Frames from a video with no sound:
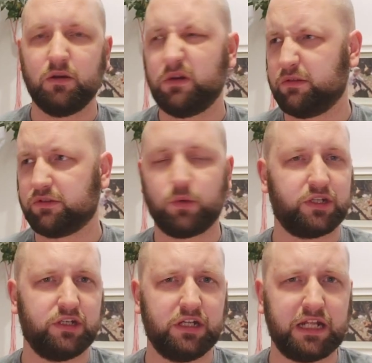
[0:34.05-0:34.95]
whether it's
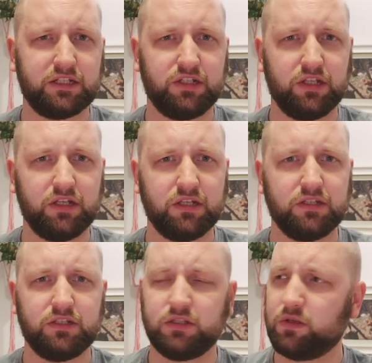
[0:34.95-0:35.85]
question and
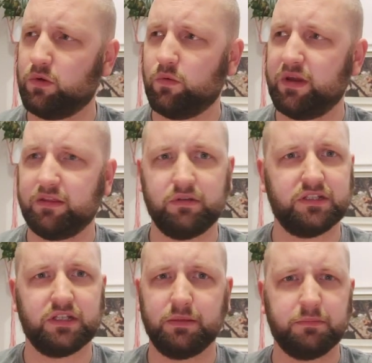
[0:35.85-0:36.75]
answers or whether
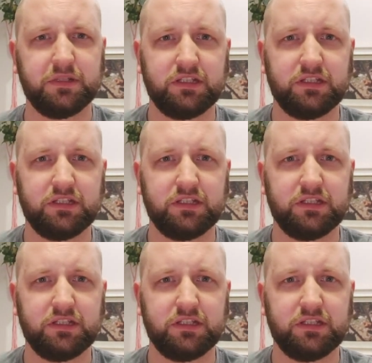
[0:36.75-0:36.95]
it's a